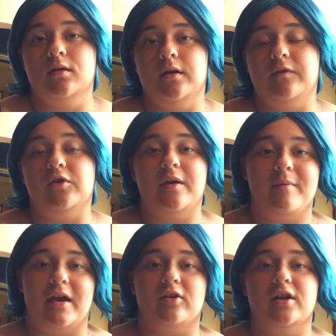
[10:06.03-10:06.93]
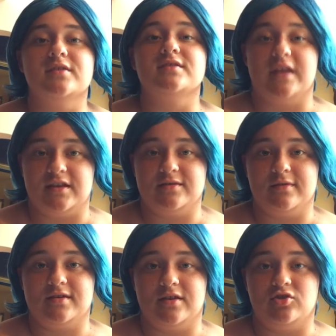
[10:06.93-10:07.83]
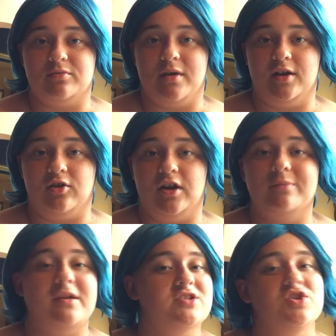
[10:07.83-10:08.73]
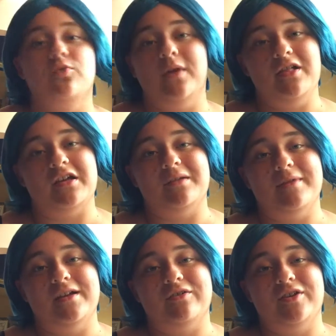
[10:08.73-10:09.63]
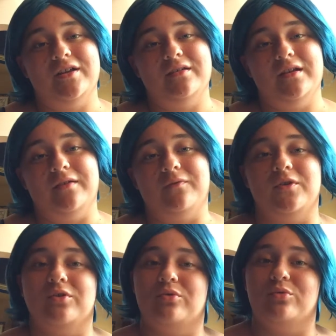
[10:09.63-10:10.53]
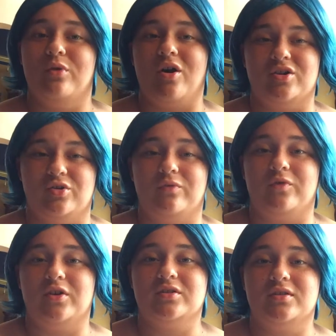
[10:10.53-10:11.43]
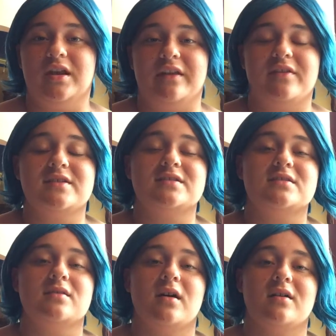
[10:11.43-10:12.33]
If you get migraines, take some Excedrin migraine, because you will get a migraine if you are known for getting these.